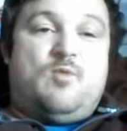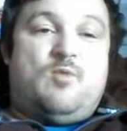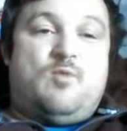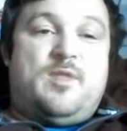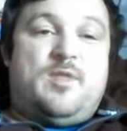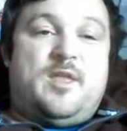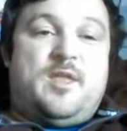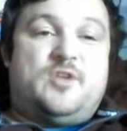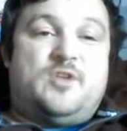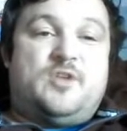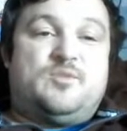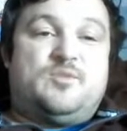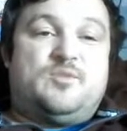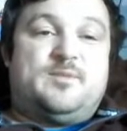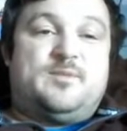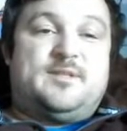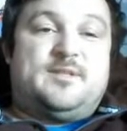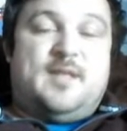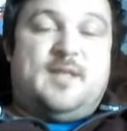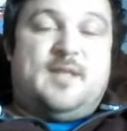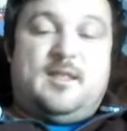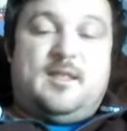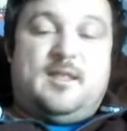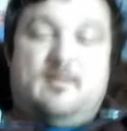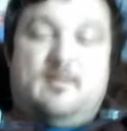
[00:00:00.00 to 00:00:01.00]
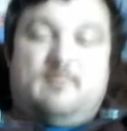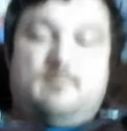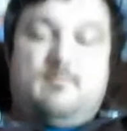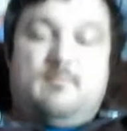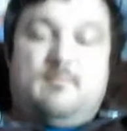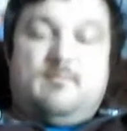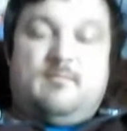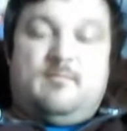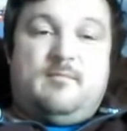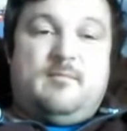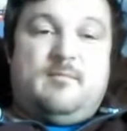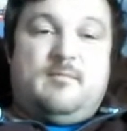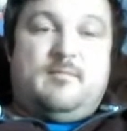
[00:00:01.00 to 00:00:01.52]
100%
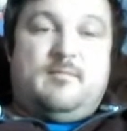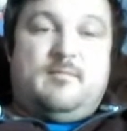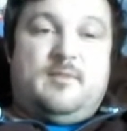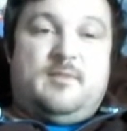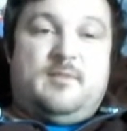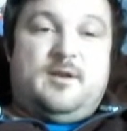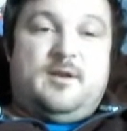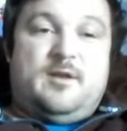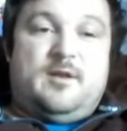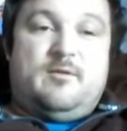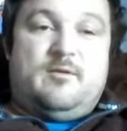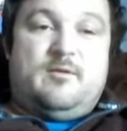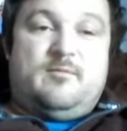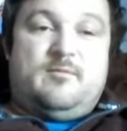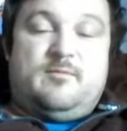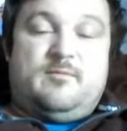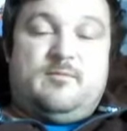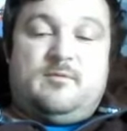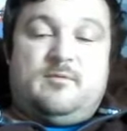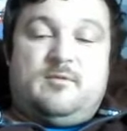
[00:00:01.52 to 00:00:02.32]
you know